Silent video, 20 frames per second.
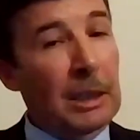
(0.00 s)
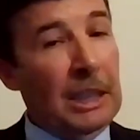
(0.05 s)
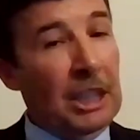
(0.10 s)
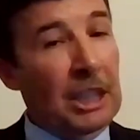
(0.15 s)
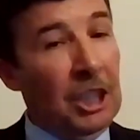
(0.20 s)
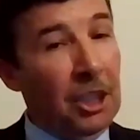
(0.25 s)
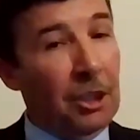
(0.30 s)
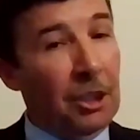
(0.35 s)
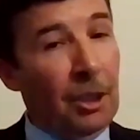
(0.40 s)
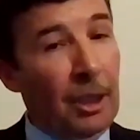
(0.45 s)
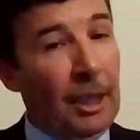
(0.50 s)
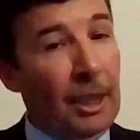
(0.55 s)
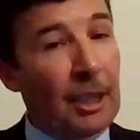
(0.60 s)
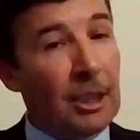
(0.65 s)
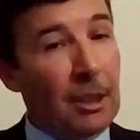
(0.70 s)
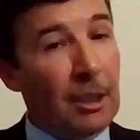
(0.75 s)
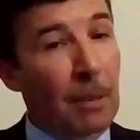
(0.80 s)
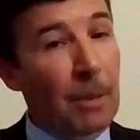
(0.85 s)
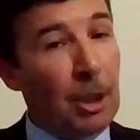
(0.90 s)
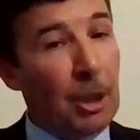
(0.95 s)
in general,
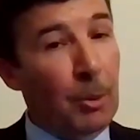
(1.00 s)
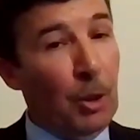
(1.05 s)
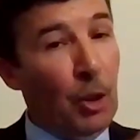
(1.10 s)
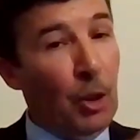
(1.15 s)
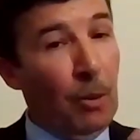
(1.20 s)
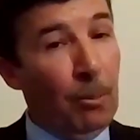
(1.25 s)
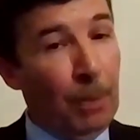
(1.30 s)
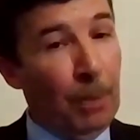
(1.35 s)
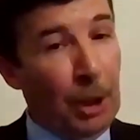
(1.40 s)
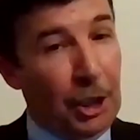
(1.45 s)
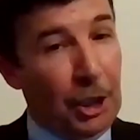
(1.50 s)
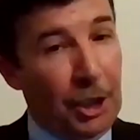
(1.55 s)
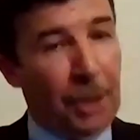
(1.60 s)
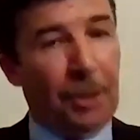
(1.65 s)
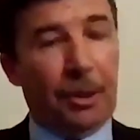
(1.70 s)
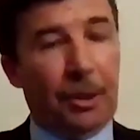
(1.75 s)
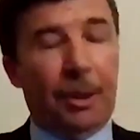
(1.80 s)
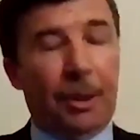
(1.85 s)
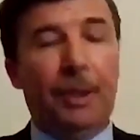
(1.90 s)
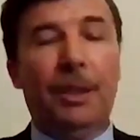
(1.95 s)
in Islamic spirituality in
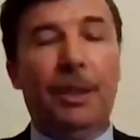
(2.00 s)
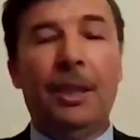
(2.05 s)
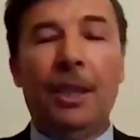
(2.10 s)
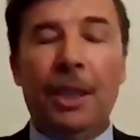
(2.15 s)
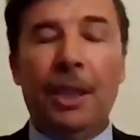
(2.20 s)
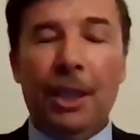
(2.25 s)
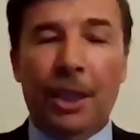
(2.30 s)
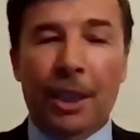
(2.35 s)
particular,